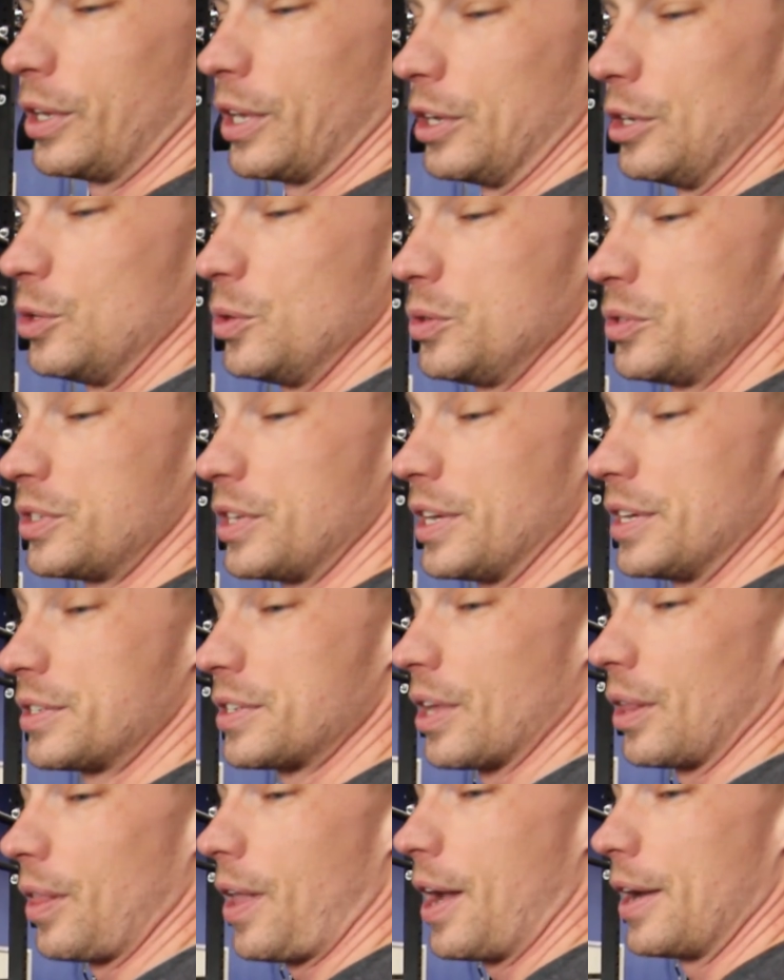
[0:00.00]
can use
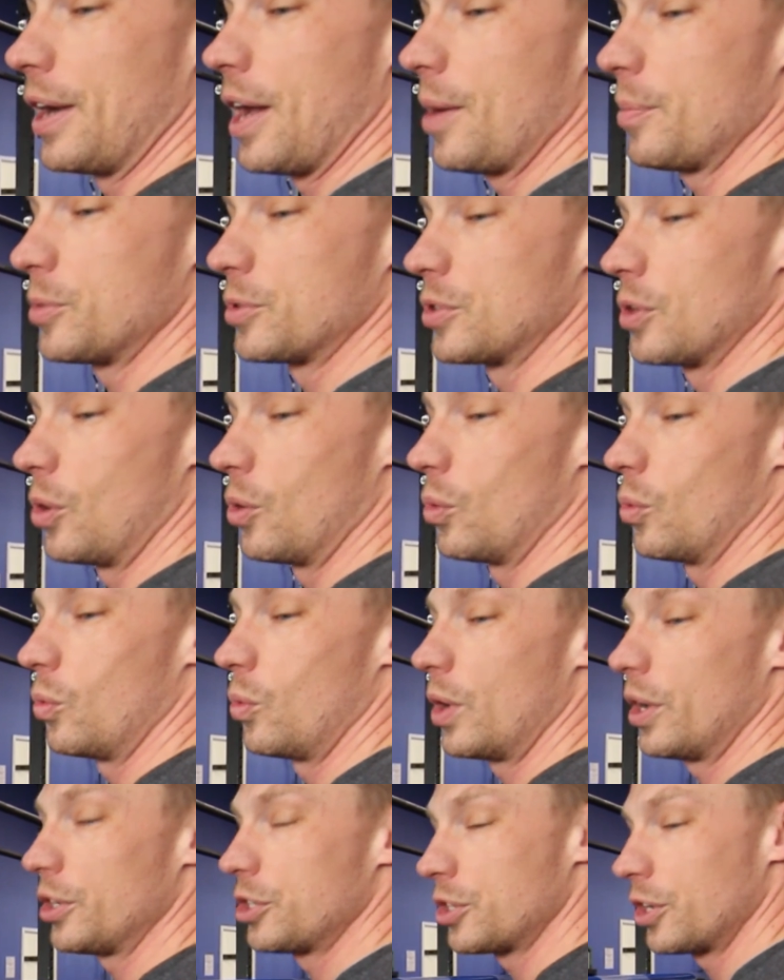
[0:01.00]
these to line up. So
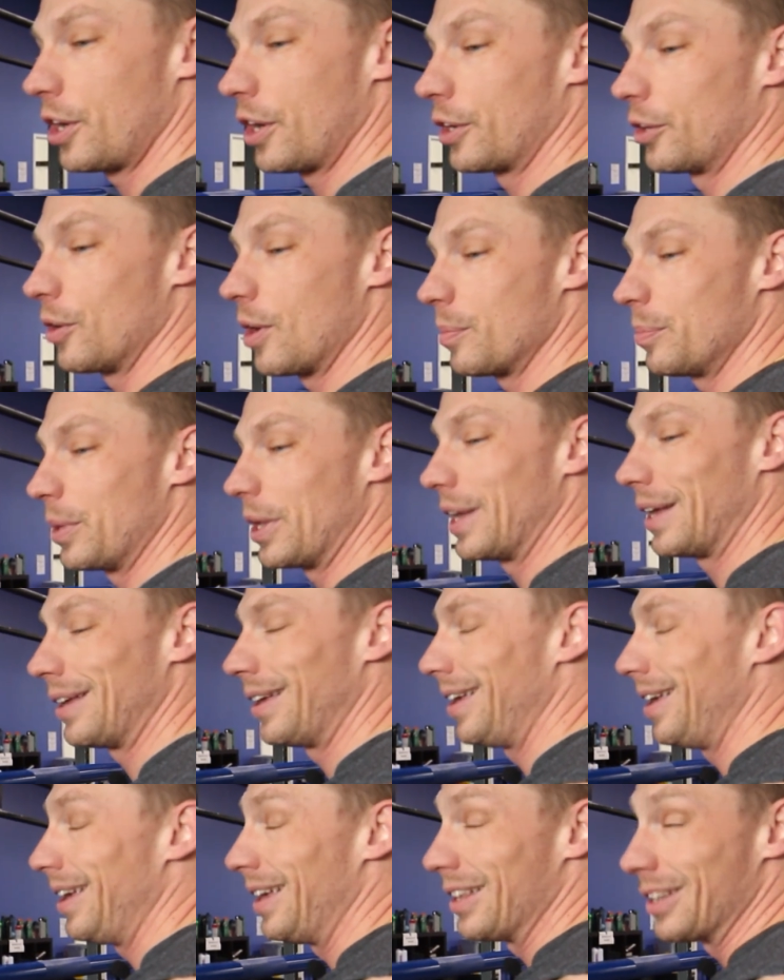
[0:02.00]
where should our grip
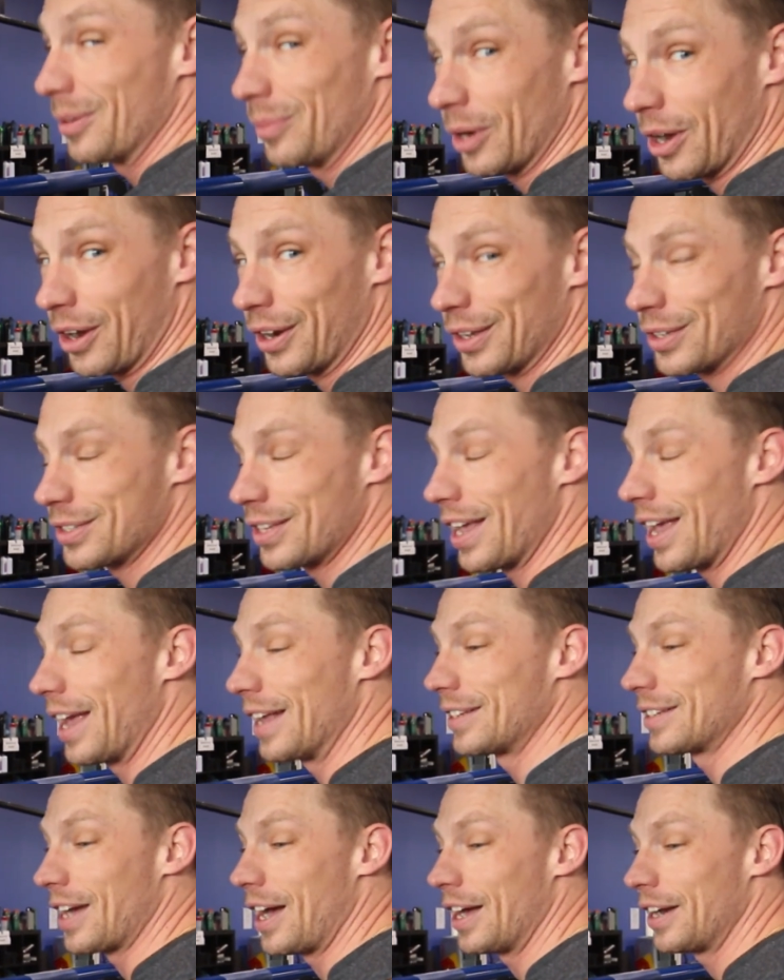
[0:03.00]
be? To be honest,
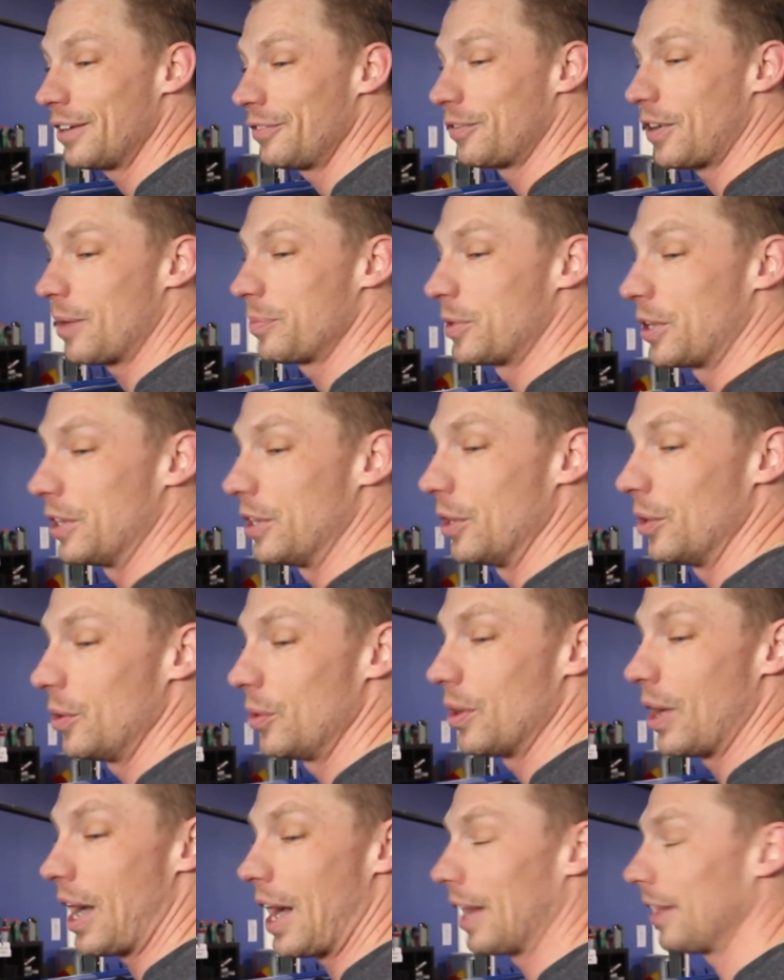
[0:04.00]
it's kind of up to
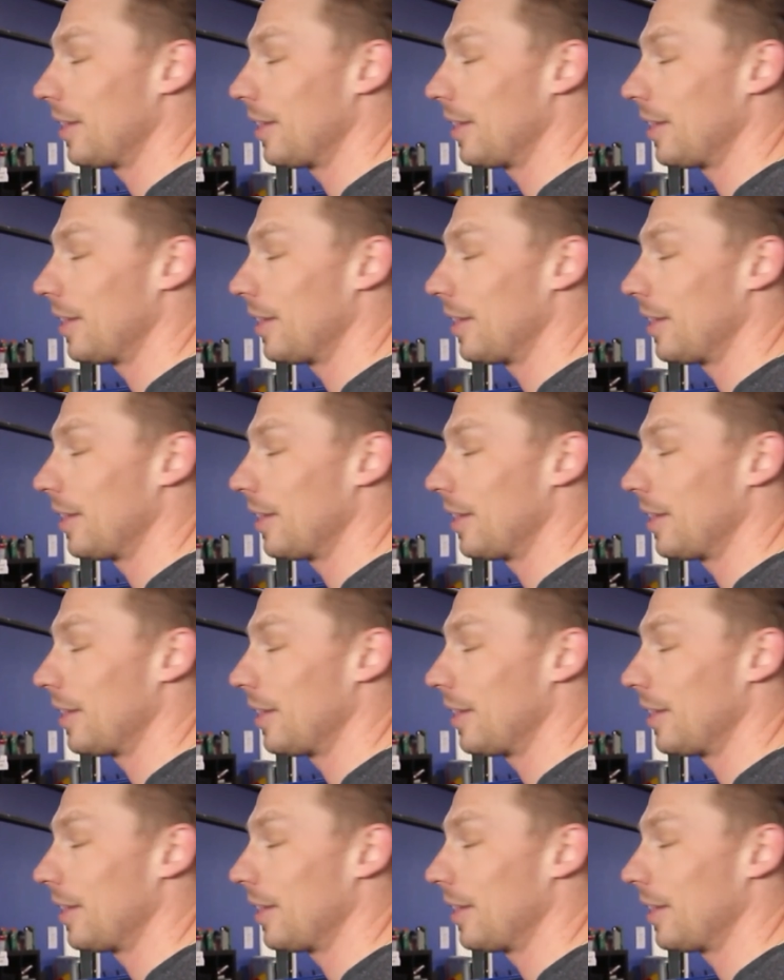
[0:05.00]
you. I